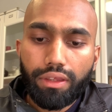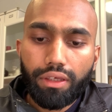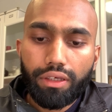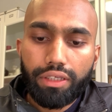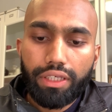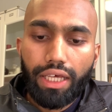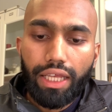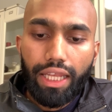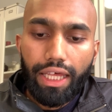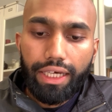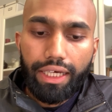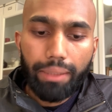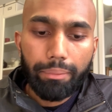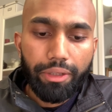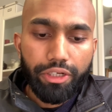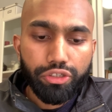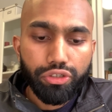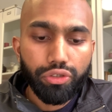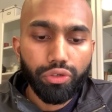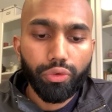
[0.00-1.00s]
yeah, like I
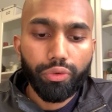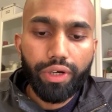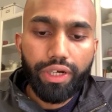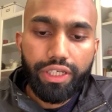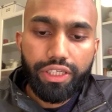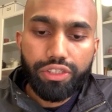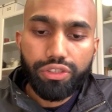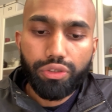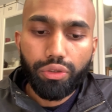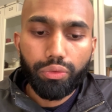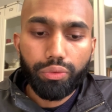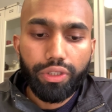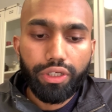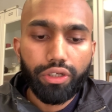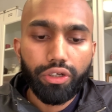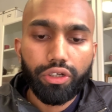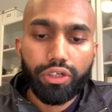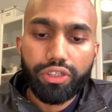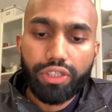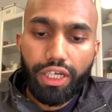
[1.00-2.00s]
mentioned already, so we're
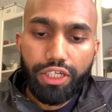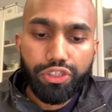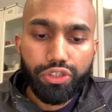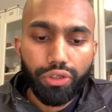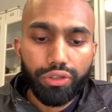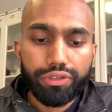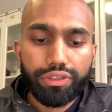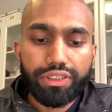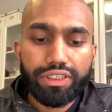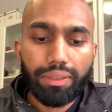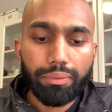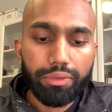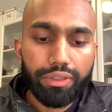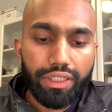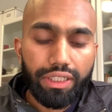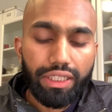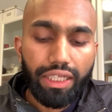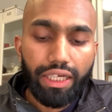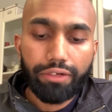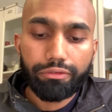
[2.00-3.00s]
going to touch on some of
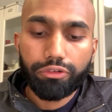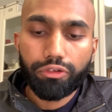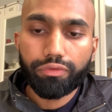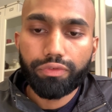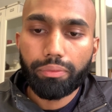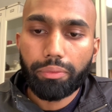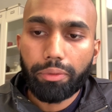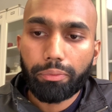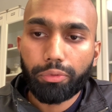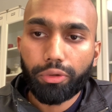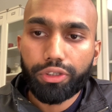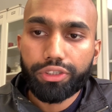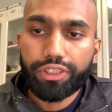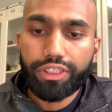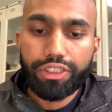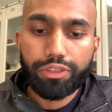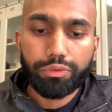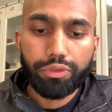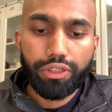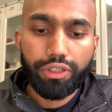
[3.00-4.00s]
the client fulfillment
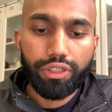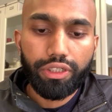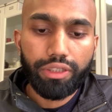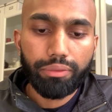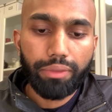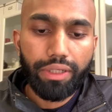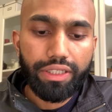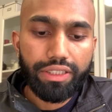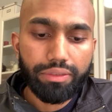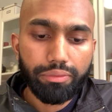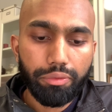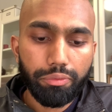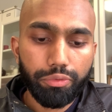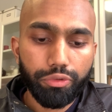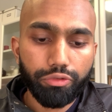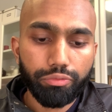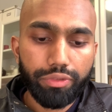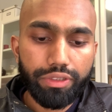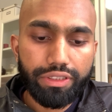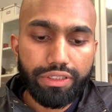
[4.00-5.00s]
process. We're going to make some
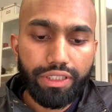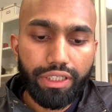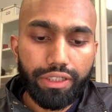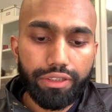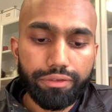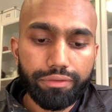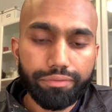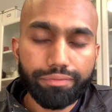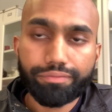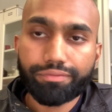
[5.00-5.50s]
improvements there.